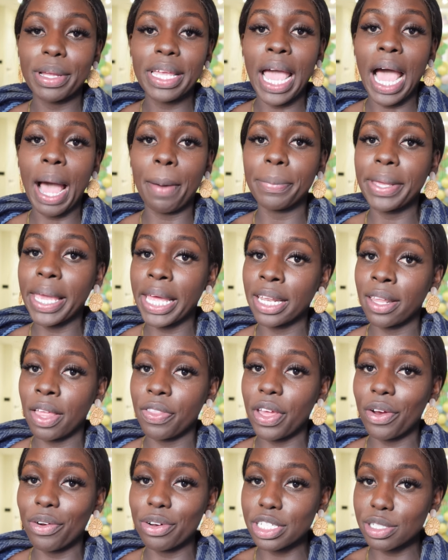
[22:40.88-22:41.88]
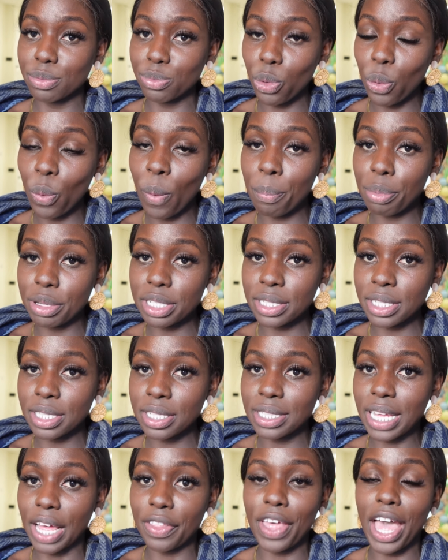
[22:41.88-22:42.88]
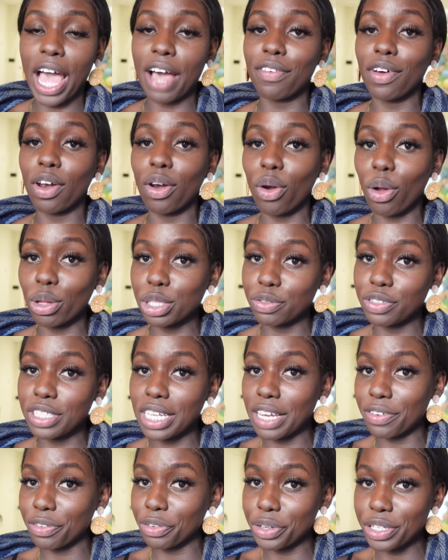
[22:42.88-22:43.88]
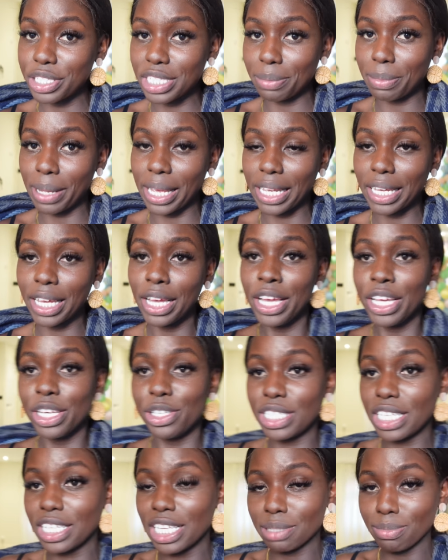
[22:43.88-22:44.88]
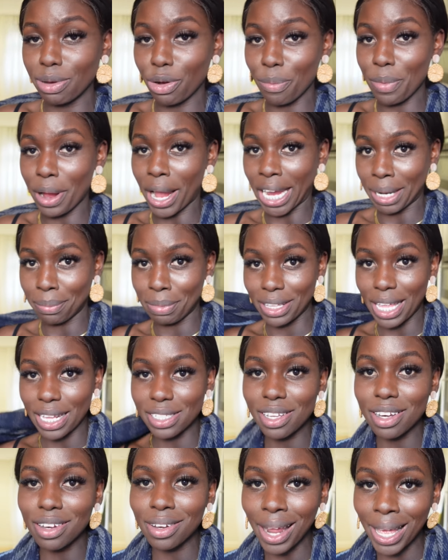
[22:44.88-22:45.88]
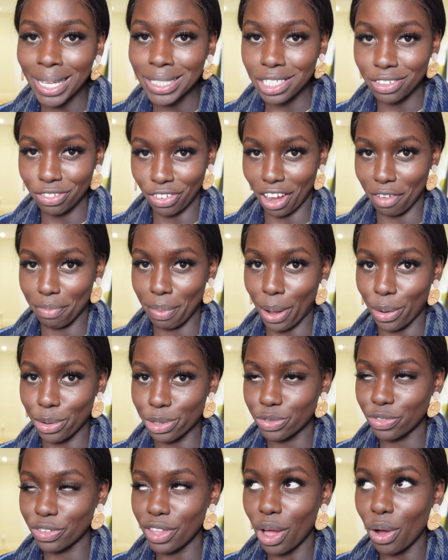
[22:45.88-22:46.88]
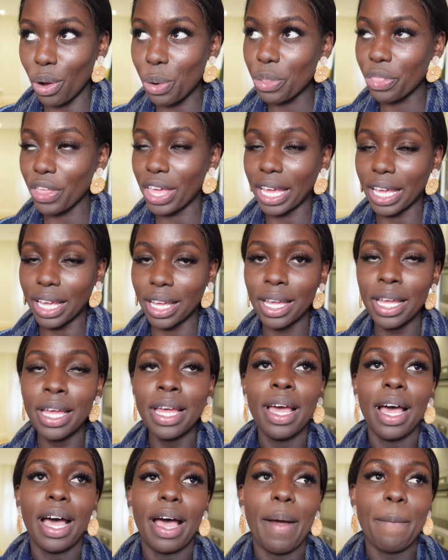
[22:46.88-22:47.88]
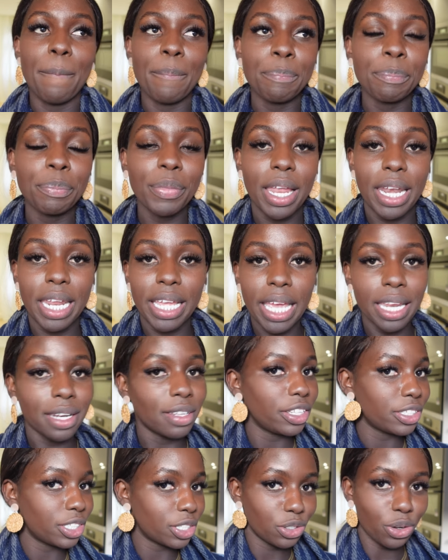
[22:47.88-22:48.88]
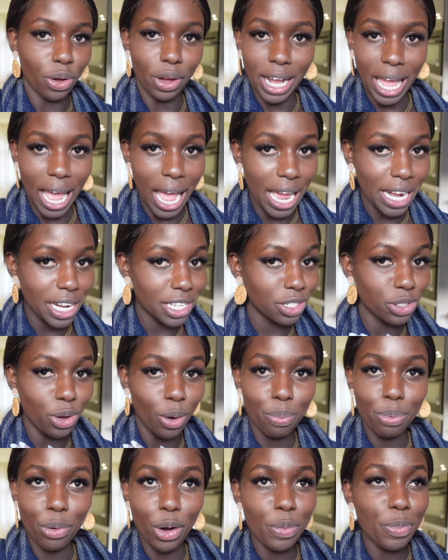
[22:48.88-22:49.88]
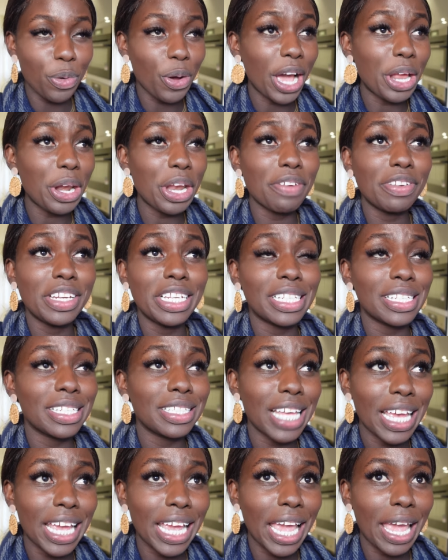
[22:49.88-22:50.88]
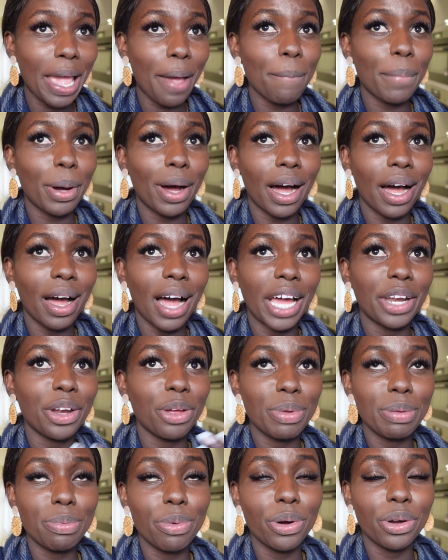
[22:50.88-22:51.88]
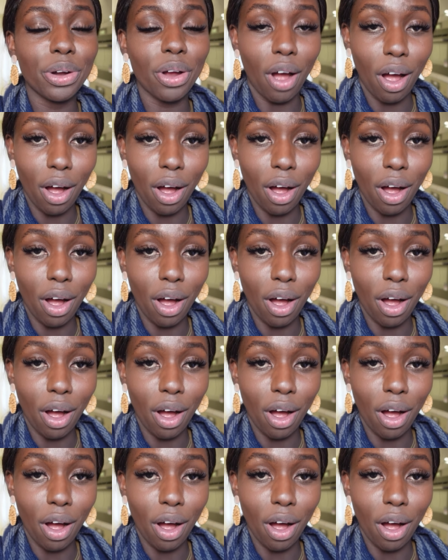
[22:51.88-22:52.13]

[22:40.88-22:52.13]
But yeah, I'm getting that they're a small business and they have a lot of deliveries to make. You see this mirror behind me? That's £95 for that whole thing. And again, this is not an ad, it's not promo. I don't even need to say it, but I know people are gonna